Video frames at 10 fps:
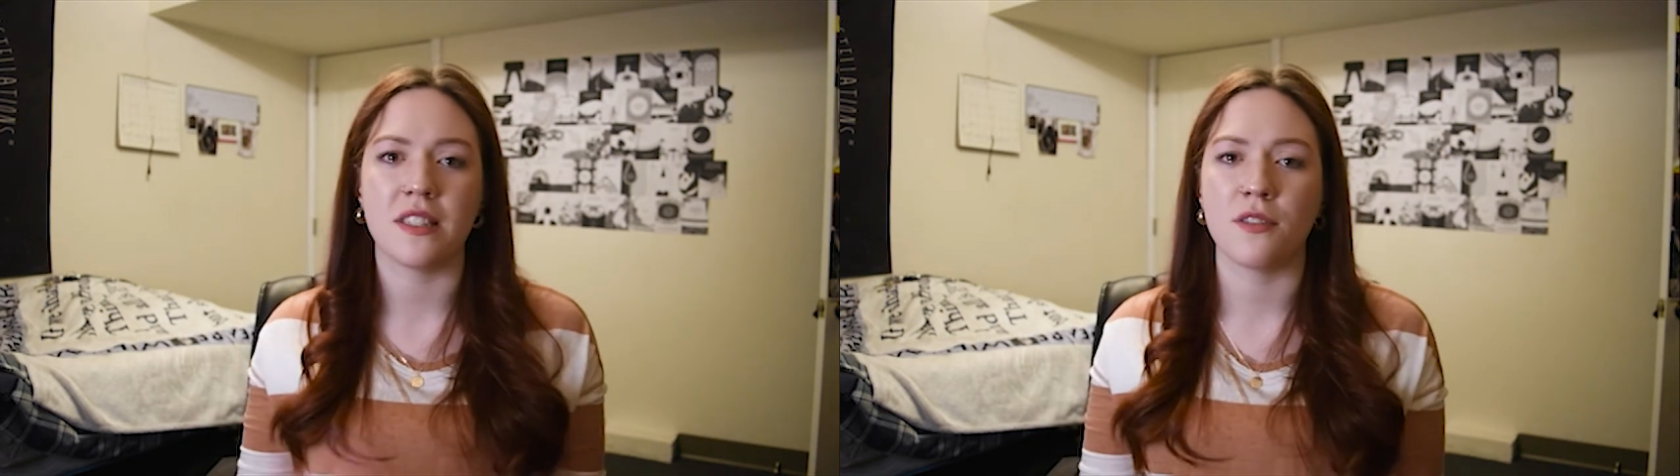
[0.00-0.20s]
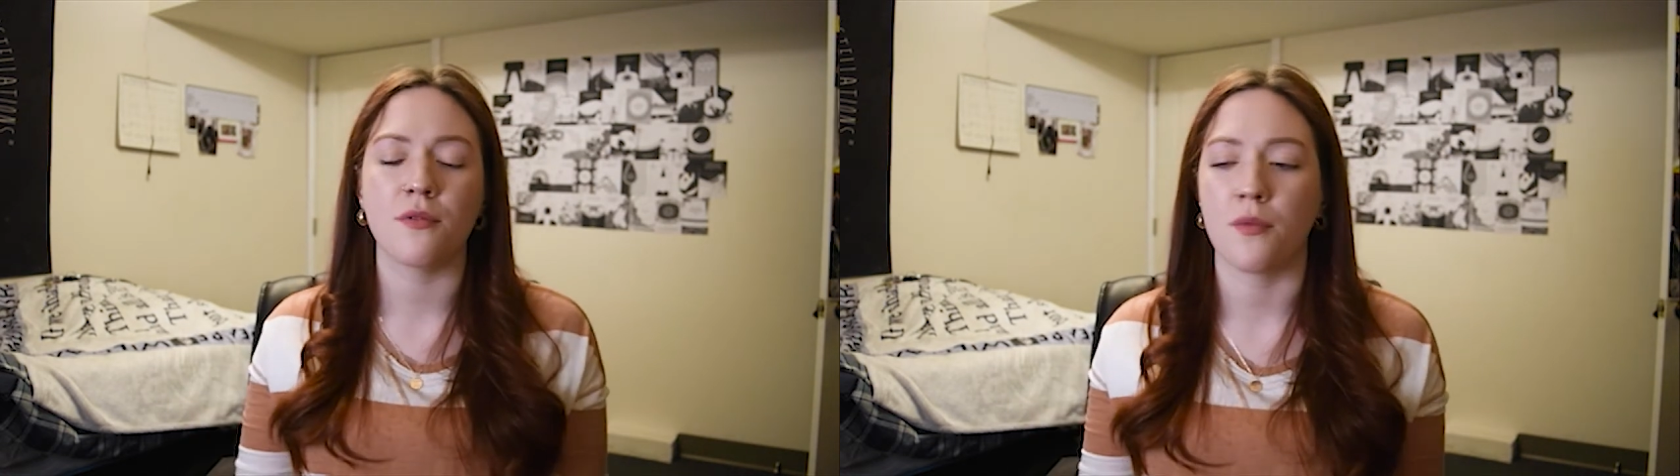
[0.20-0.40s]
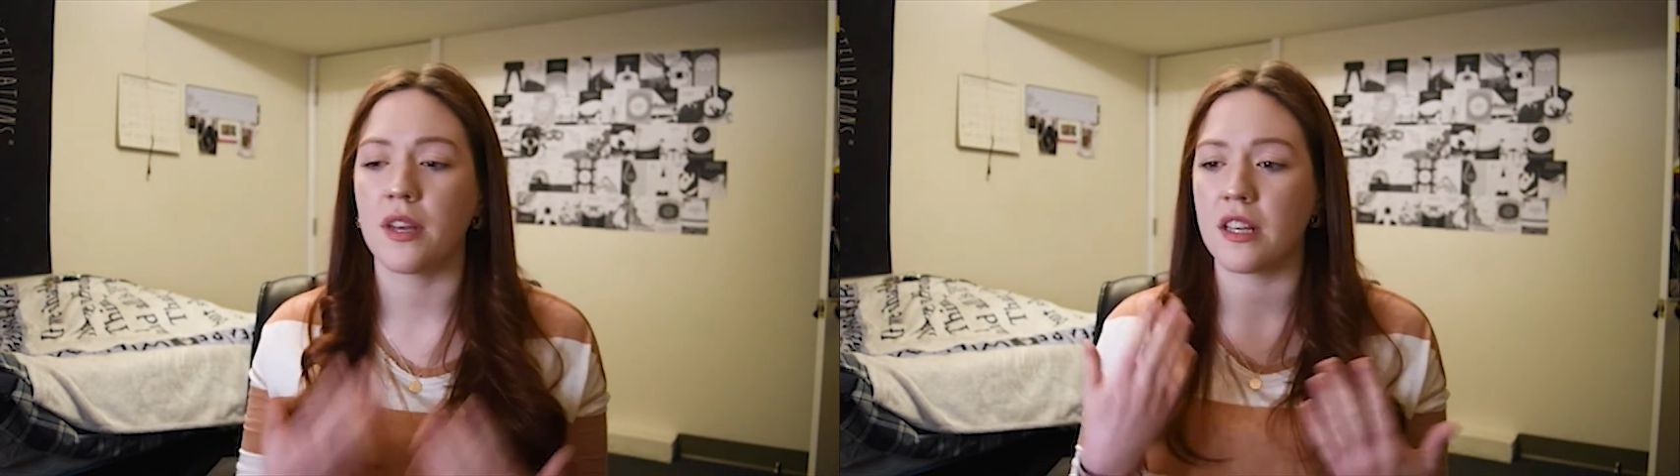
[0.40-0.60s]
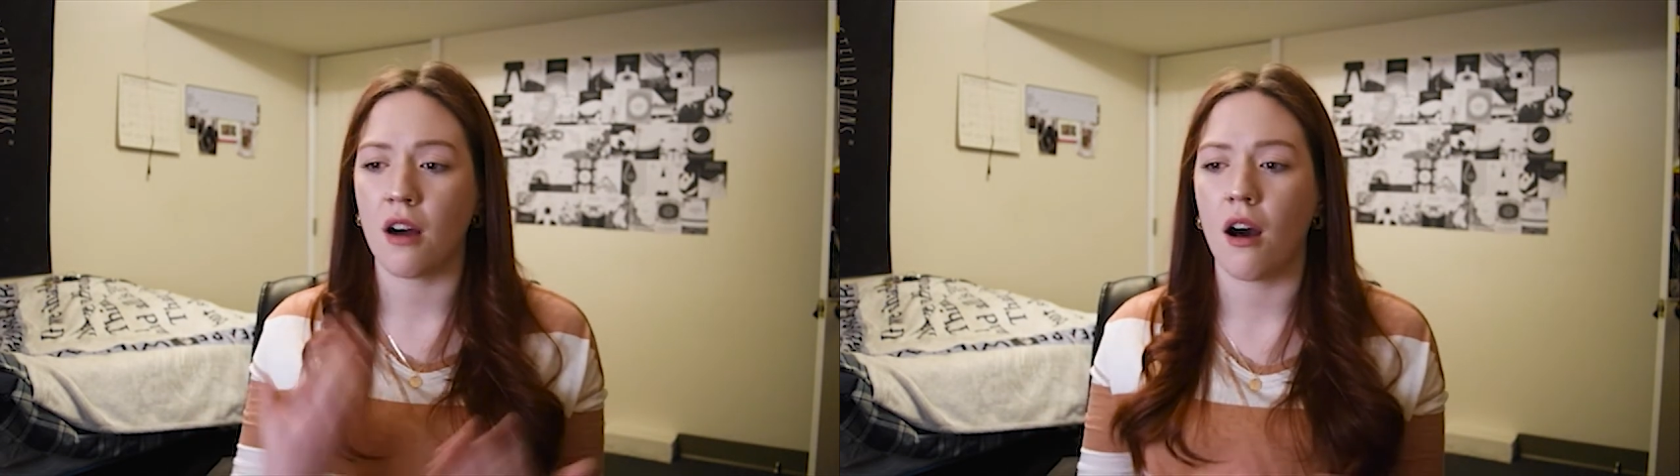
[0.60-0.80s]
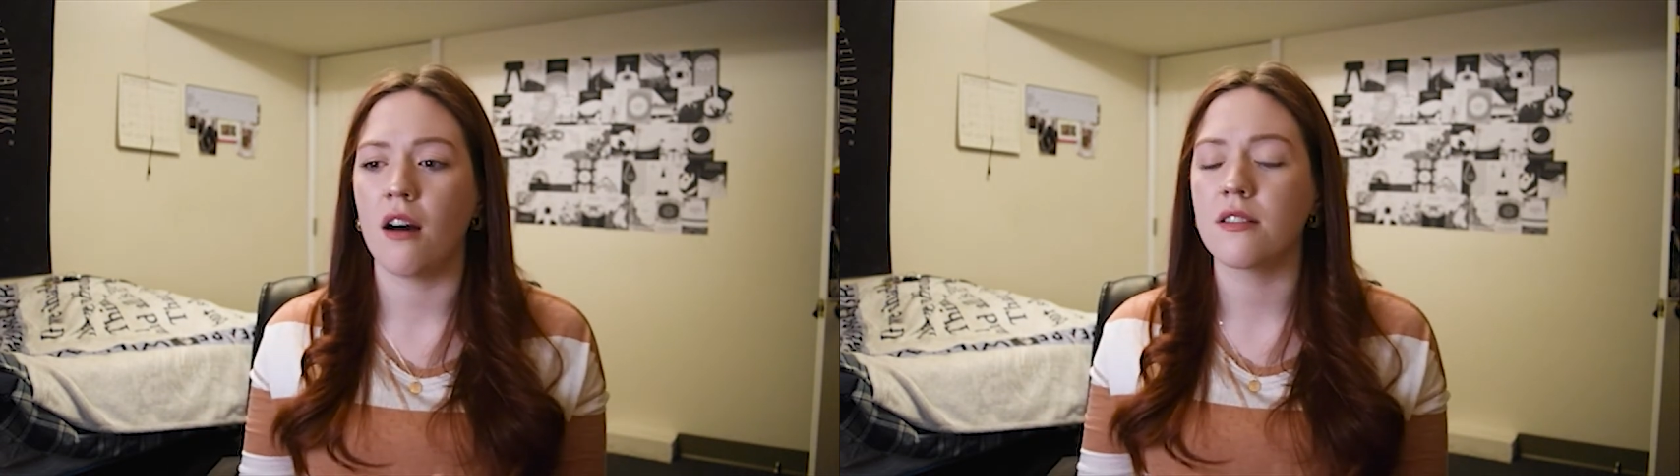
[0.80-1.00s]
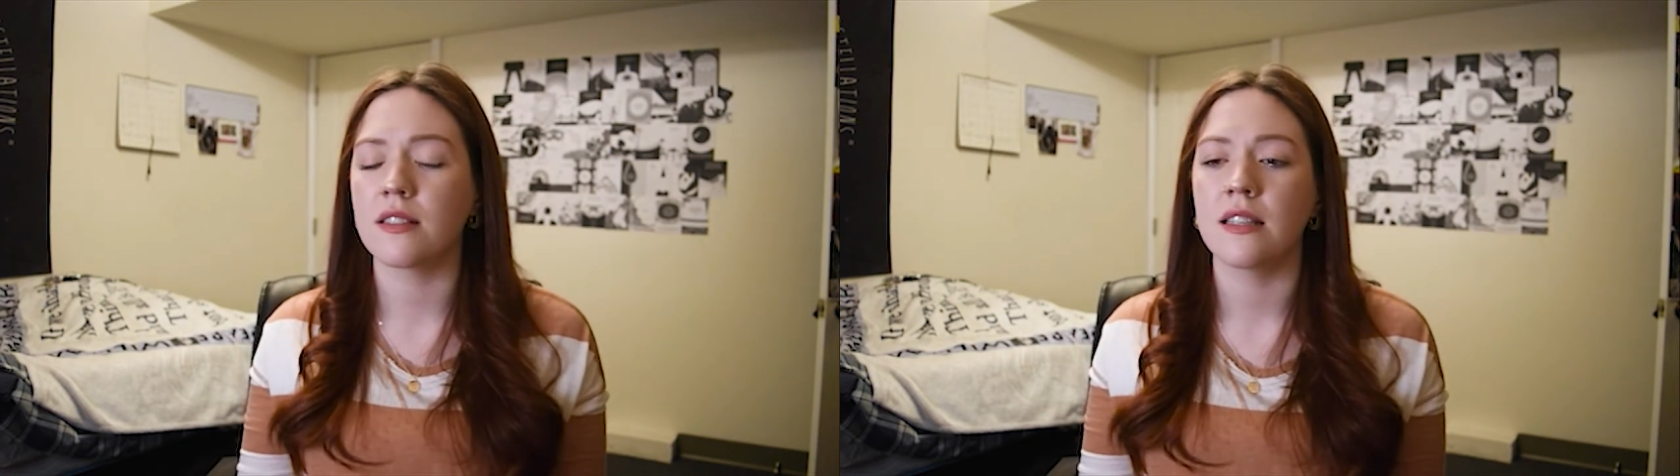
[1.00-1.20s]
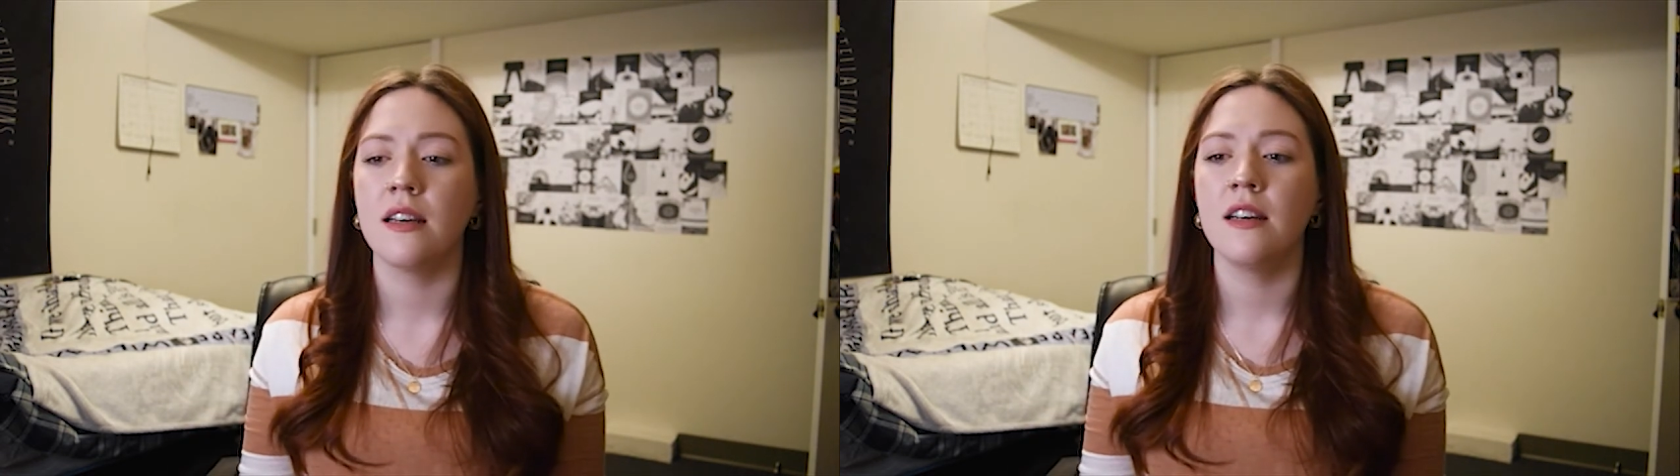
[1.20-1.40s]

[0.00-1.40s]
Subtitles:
to, and what He calls,